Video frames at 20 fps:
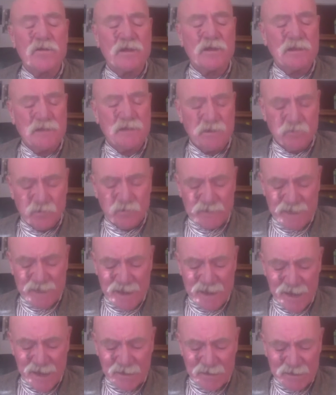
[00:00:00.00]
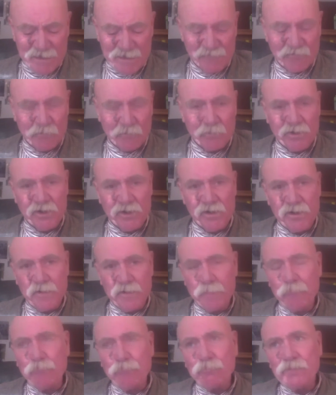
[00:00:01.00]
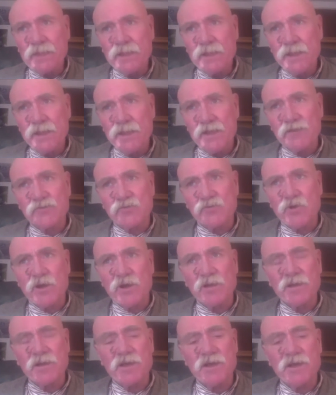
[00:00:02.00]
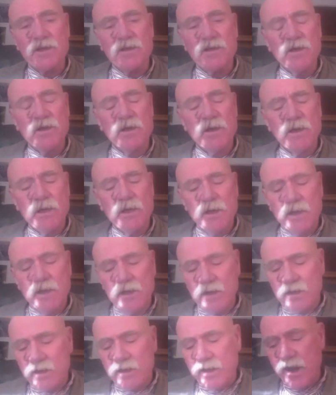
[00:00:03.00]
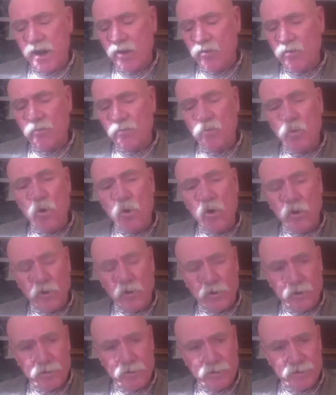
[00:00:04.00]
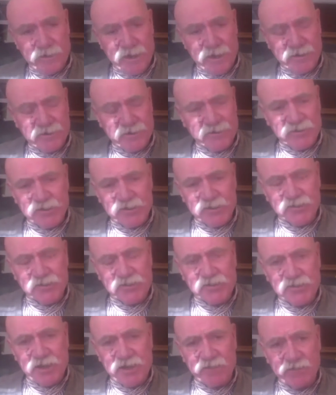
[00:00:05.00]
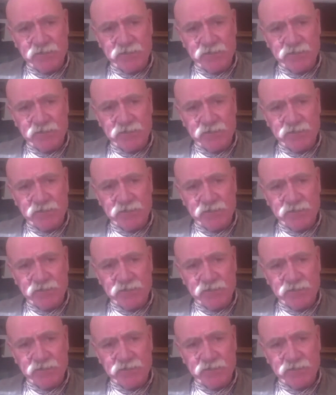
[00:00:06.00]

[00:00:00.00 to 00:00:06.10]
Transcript: there had even been an Israeli-Arab war in 1967.